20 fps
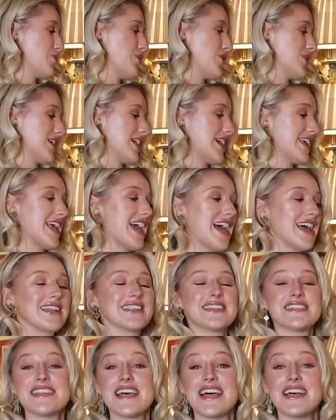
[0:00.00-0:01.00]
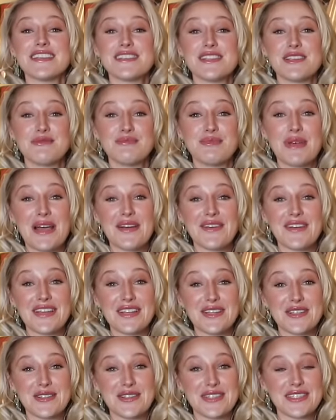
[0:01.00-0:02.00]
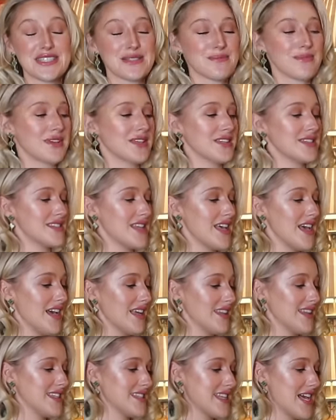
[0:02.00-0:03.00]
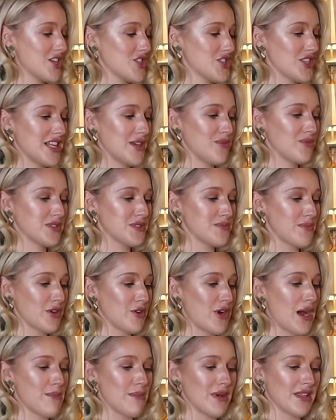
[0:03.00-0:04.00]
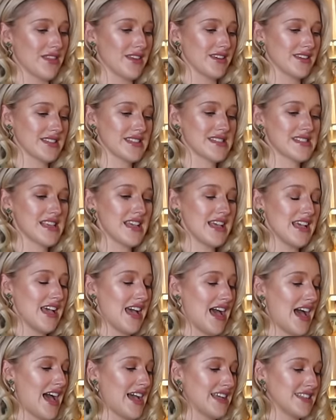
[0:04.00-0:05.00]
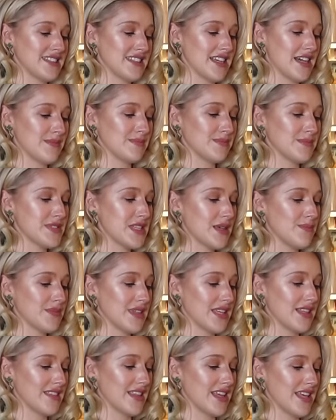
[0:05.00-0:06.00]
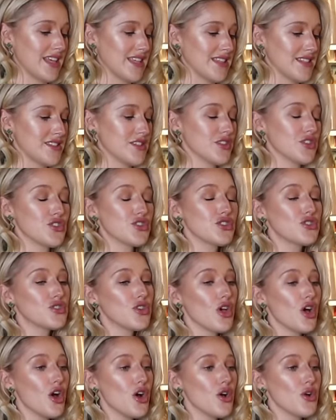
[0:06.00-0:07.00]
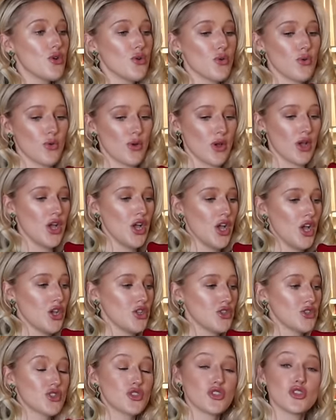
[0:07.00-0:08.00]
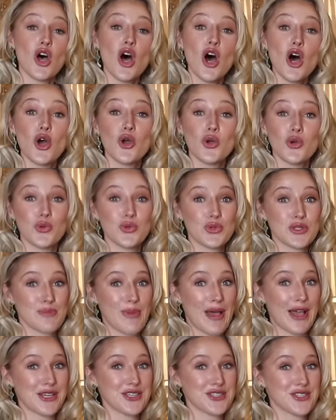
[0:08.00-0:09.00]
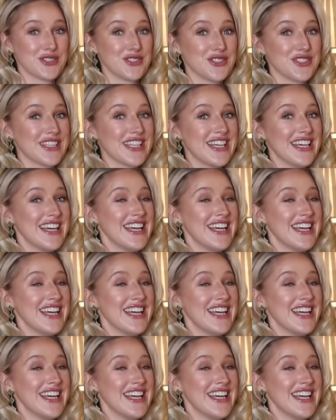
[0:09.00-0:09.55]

one again says Merry Christmas. This actually was my grandmother's, and something that is so, so special.